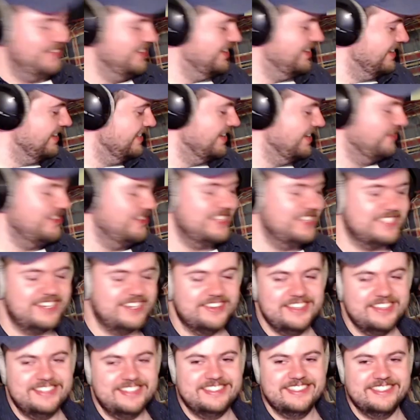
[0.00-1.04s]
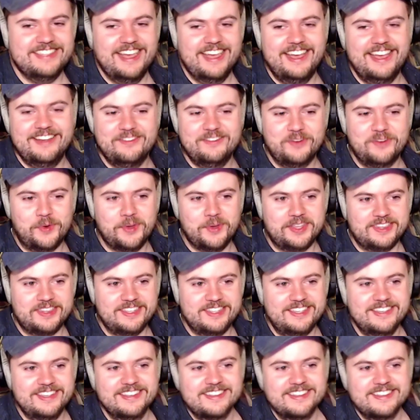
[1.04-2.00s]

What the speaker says: You can definitely tell they did that quickly.